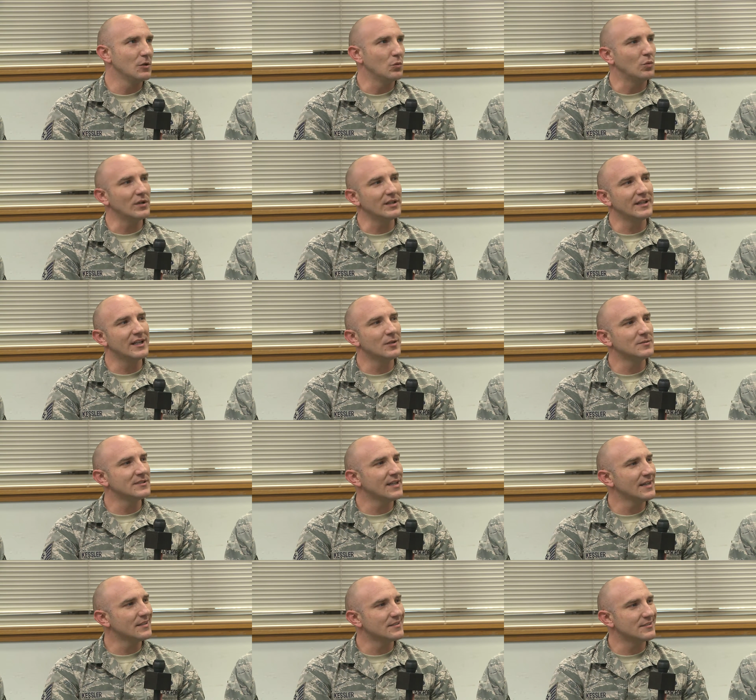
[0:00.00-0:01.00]
what led up to
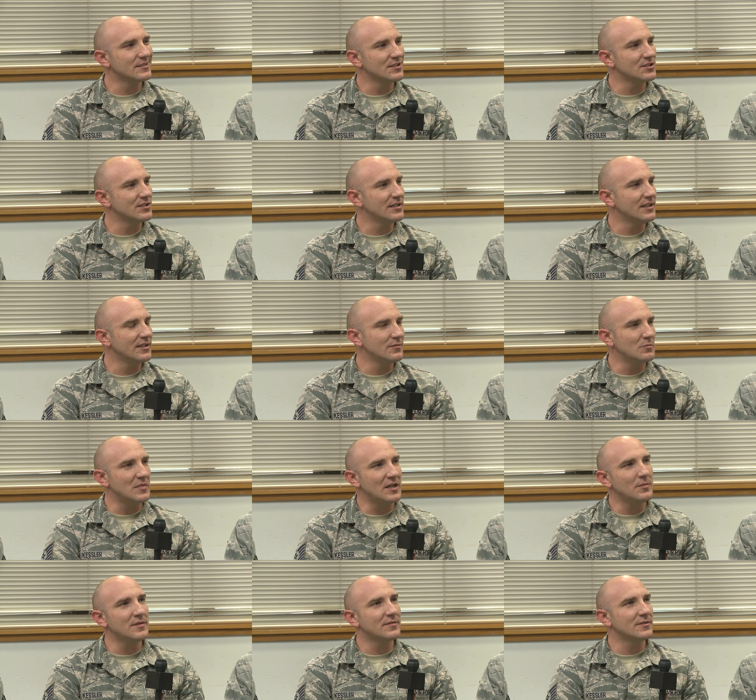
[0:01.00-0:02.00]
that decision, and
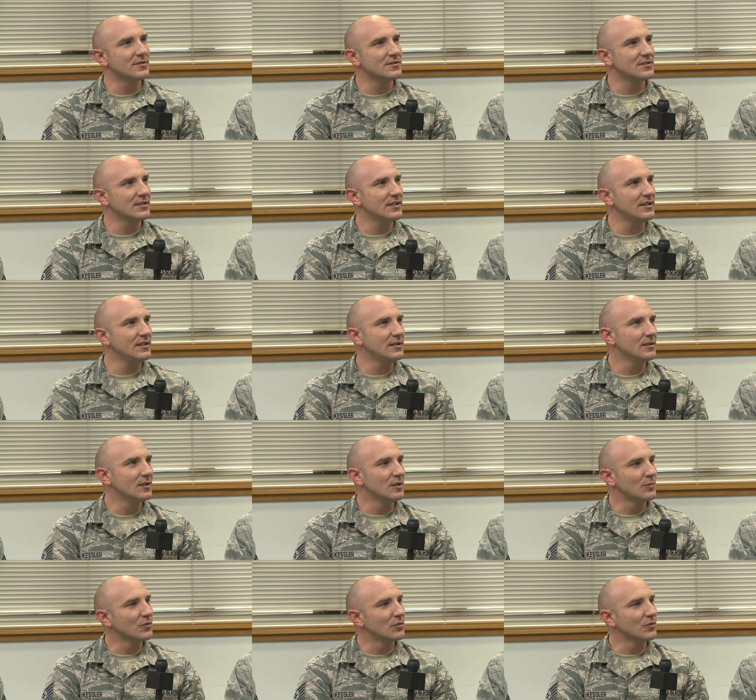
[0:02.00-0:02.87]
maybe if there's any